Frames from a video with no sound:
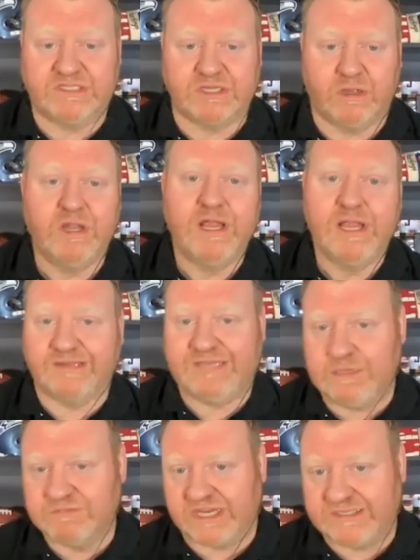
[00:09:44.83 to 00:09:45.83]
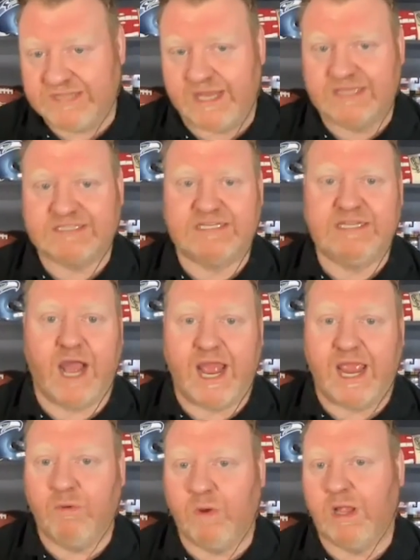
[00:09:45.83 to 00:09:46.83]
So like teams like Tennessee,
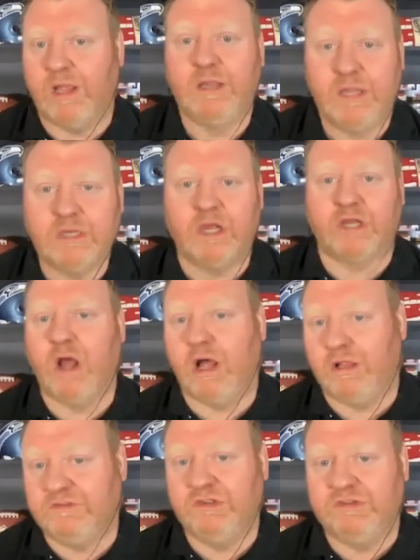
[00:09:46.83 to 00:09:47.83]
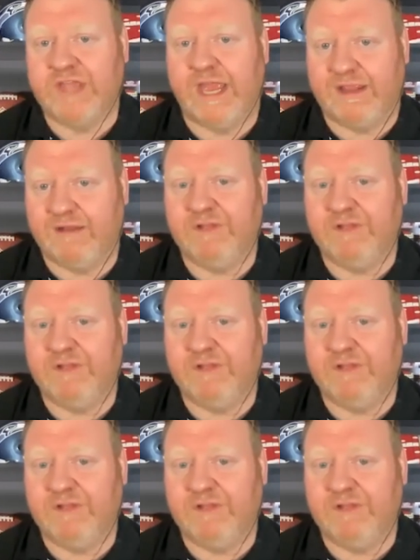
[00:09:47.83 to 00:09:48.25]
Iowa, good call too, Dagan.